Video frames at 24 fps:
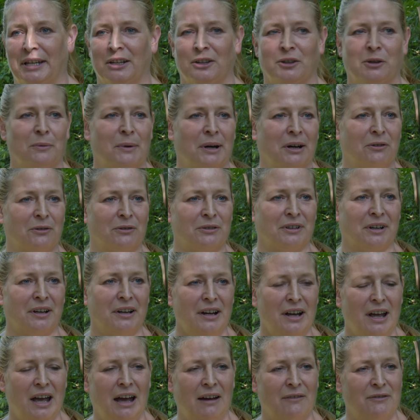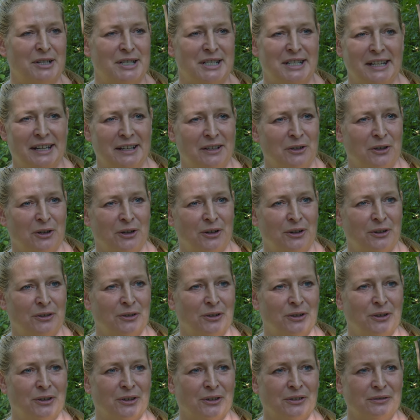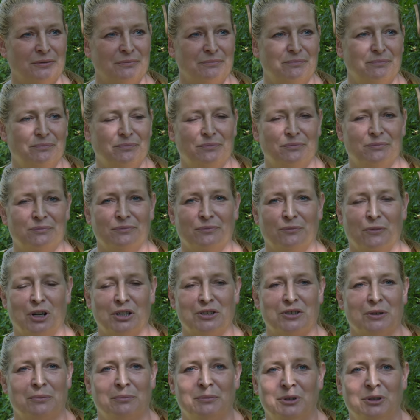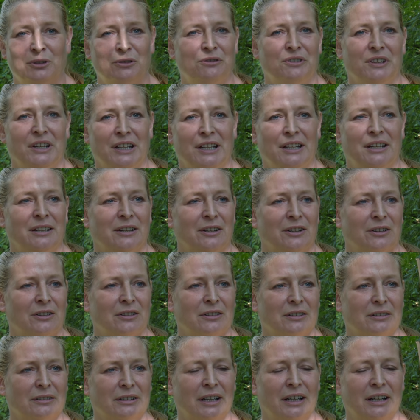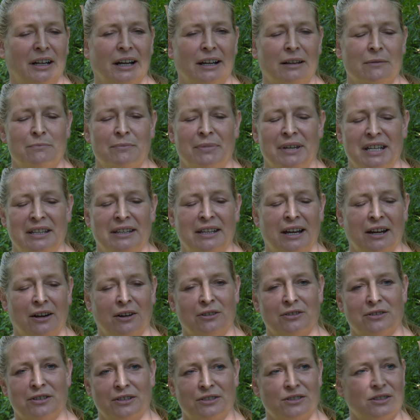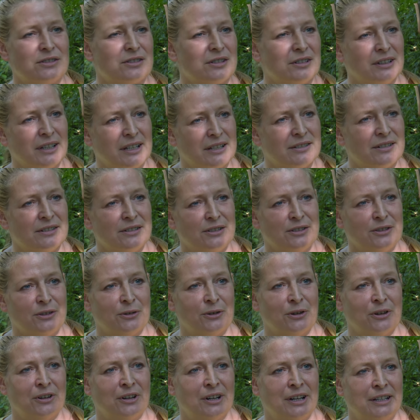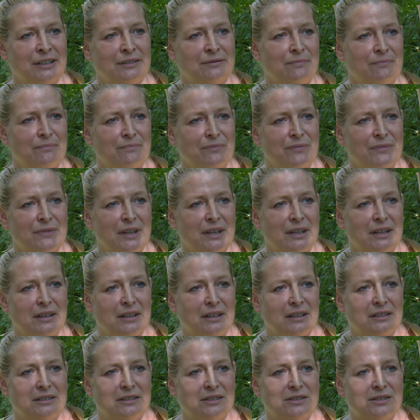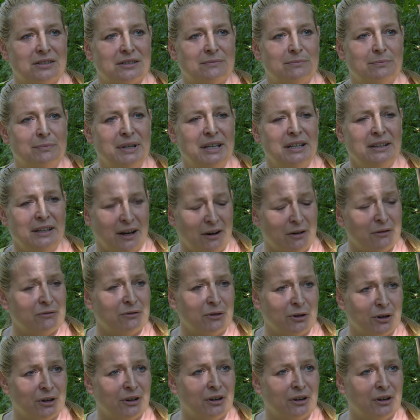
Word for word: could go out and have a dinner or watch a movie, and I can be there to just listen to her and just be there for